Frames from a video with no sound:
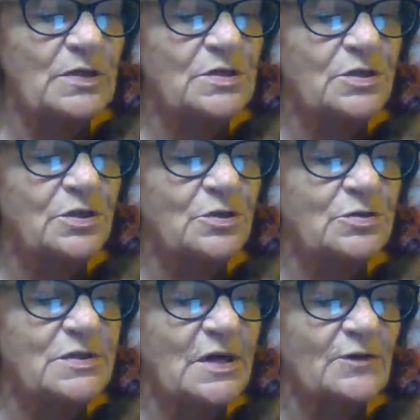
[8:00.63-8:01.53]
betook
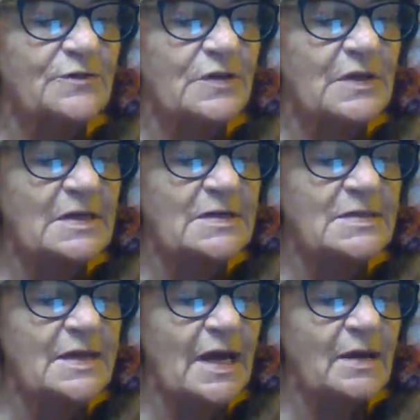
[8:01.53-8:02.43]
herself to the
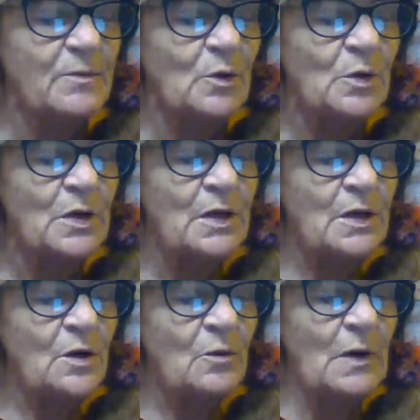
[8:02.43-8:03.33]
east gable,
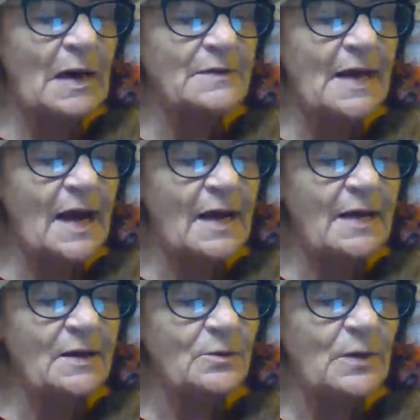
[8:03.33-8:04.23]
while
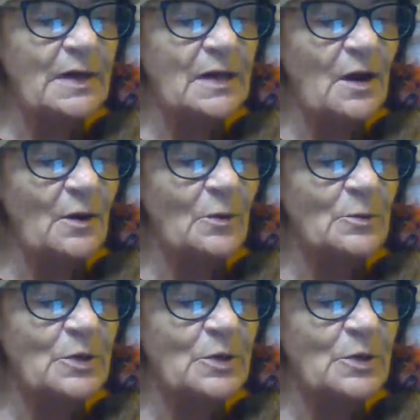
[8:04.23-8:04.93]
Diana ran home.